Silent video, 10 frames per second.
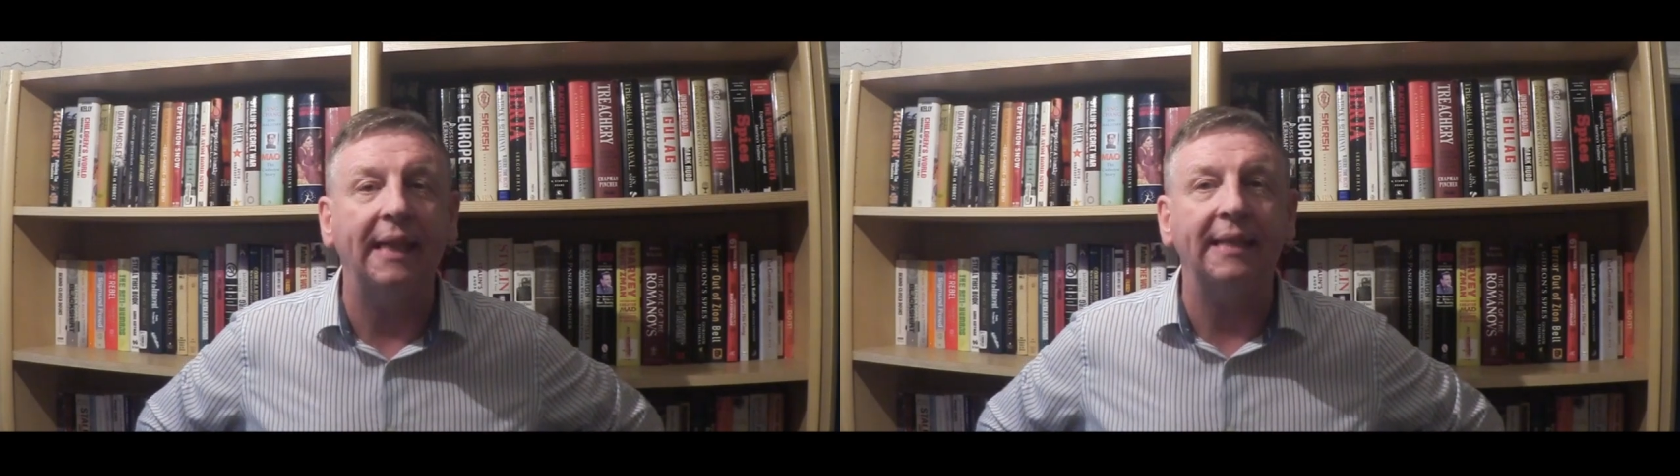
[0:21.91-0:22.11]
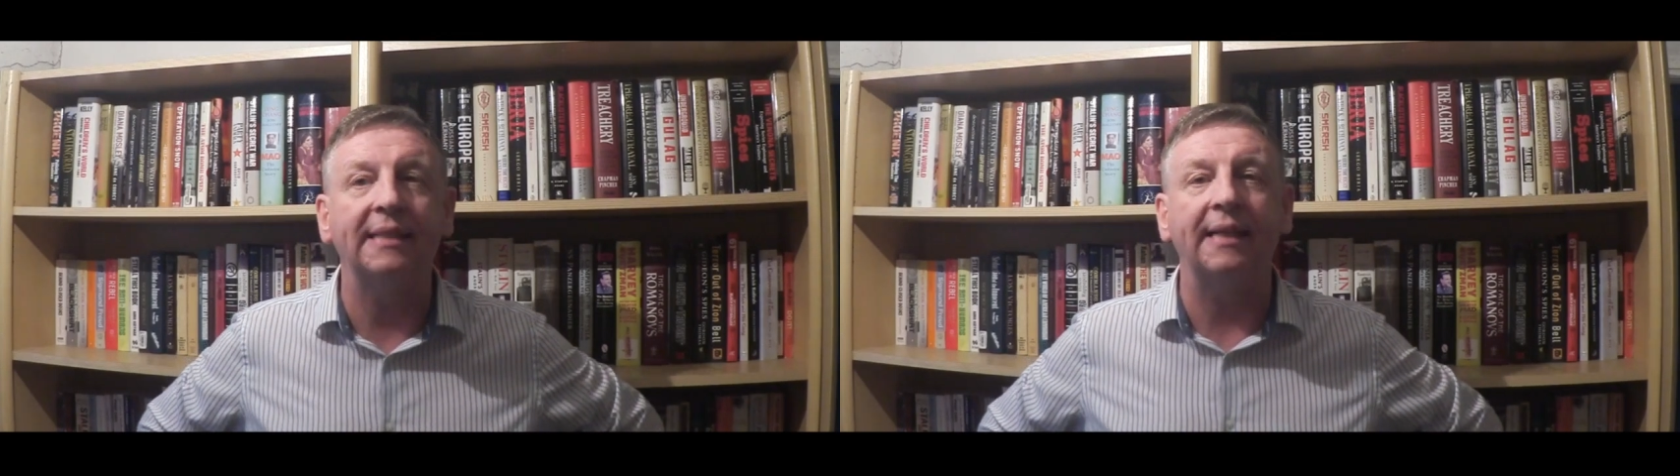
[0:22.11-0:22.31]

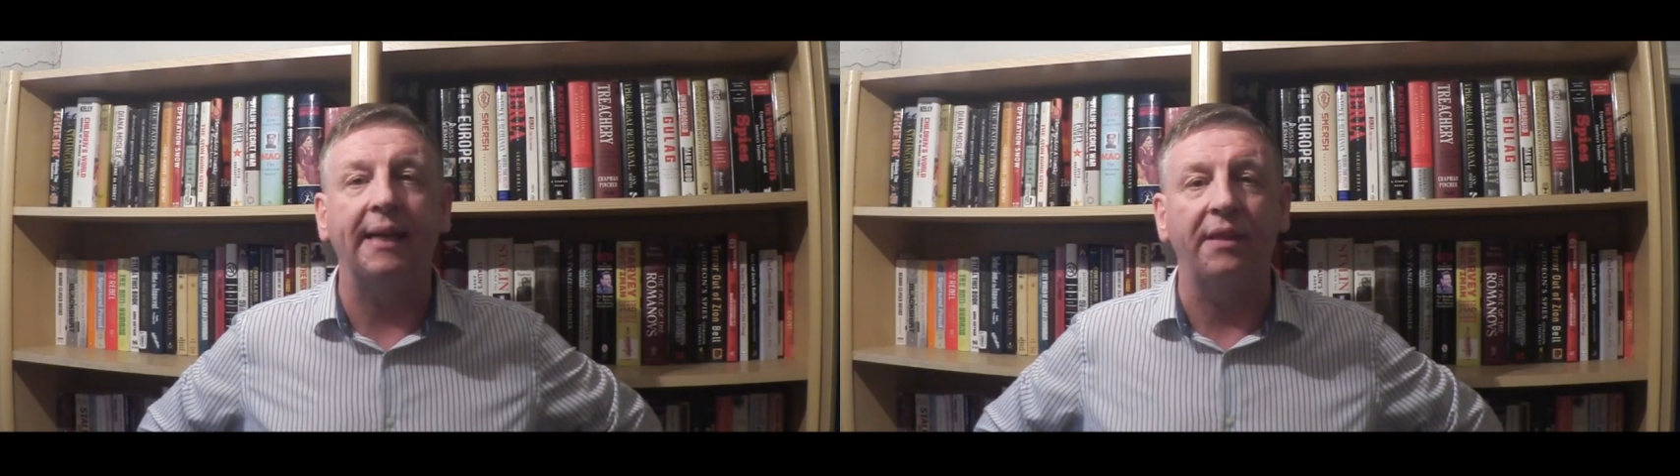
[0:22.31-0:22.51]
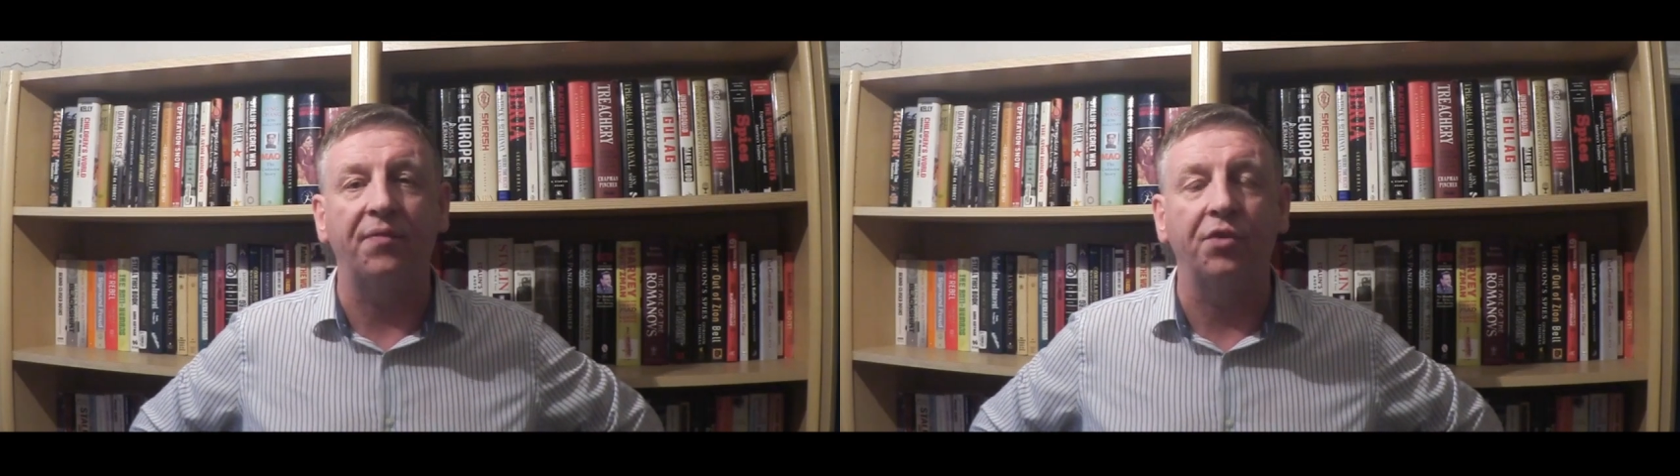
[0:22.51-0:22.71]
let's
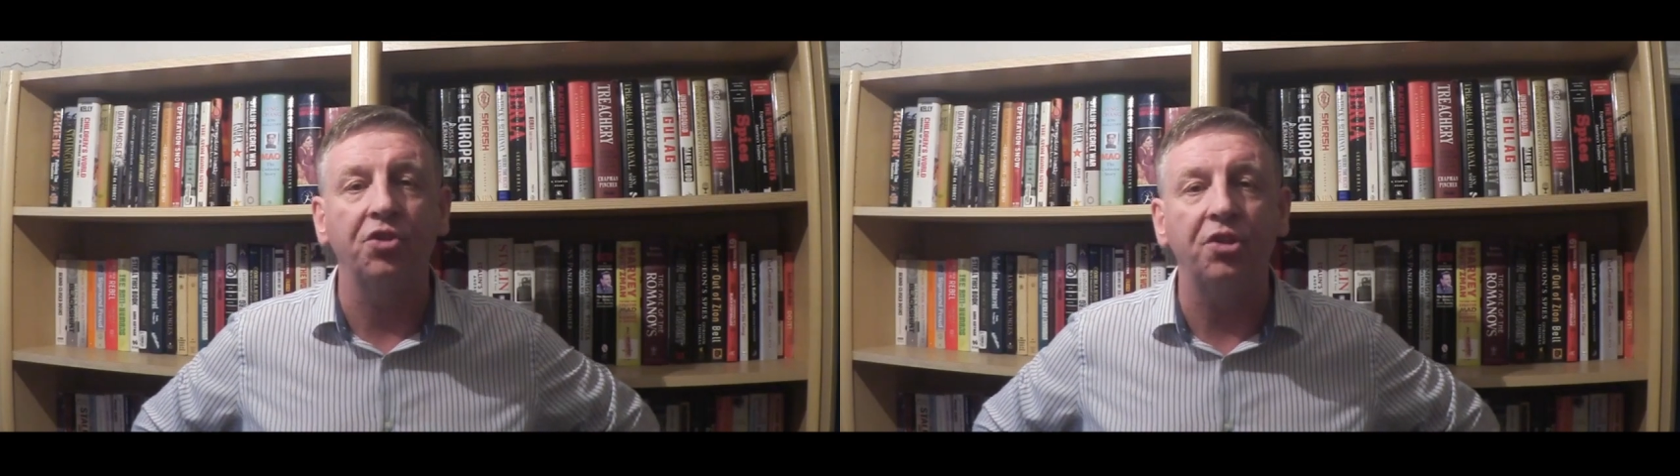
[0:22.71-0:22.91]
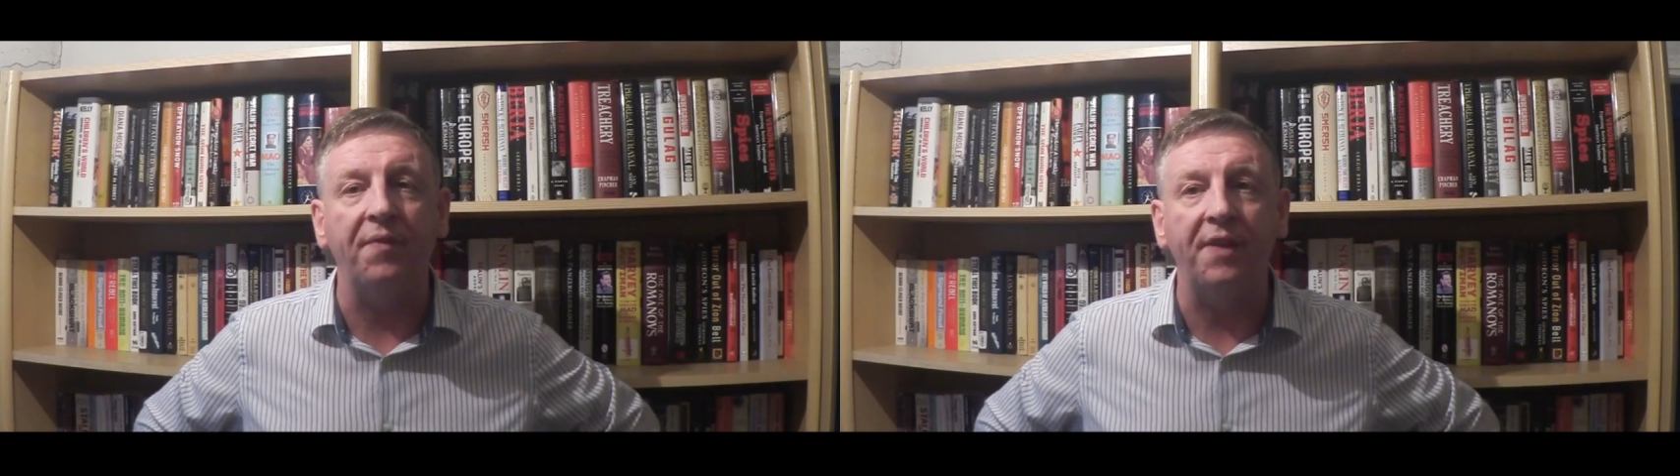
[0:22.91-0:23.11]
say, at the
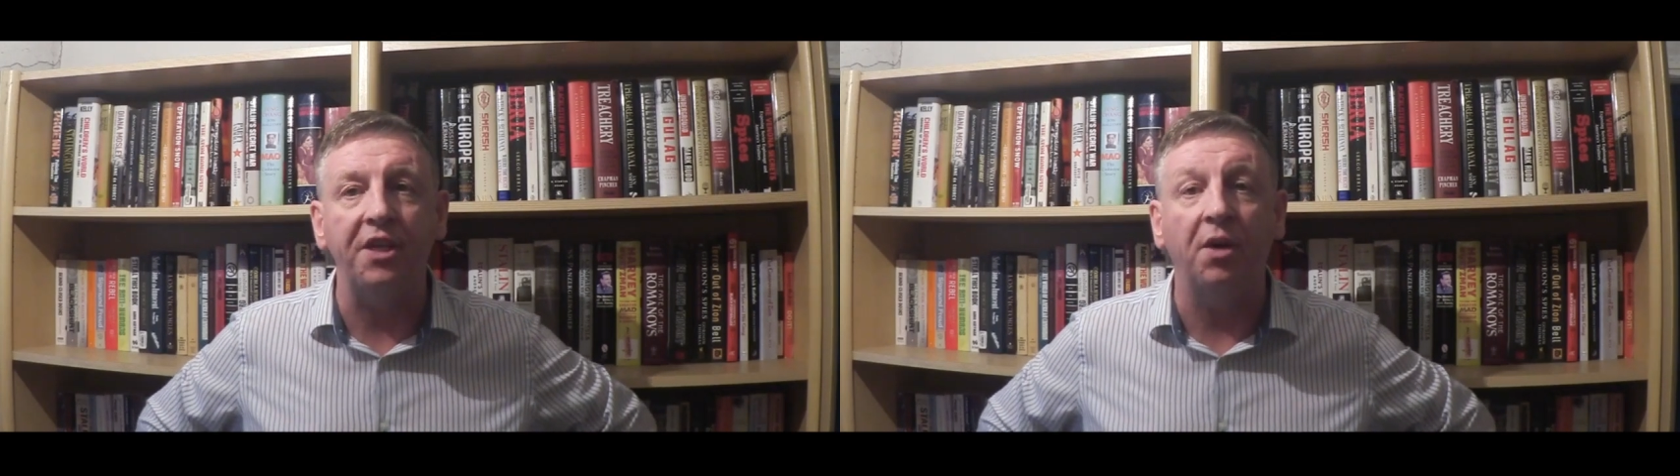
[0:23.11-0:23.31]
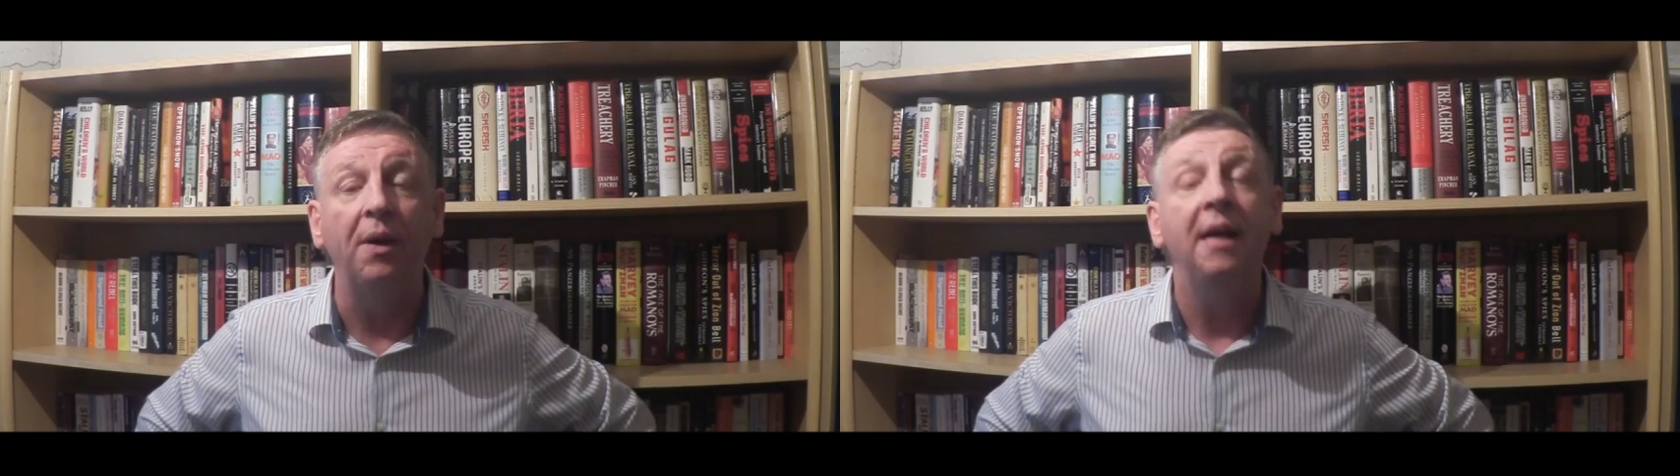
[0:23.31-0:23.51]
front of the
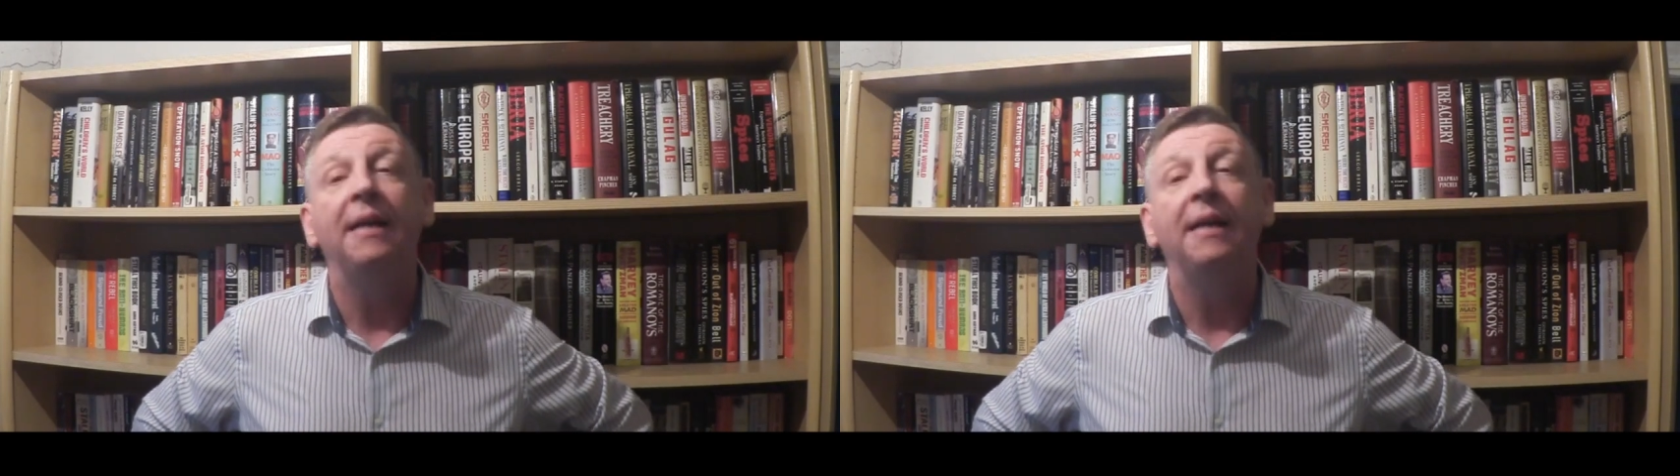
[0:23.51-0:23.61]
video.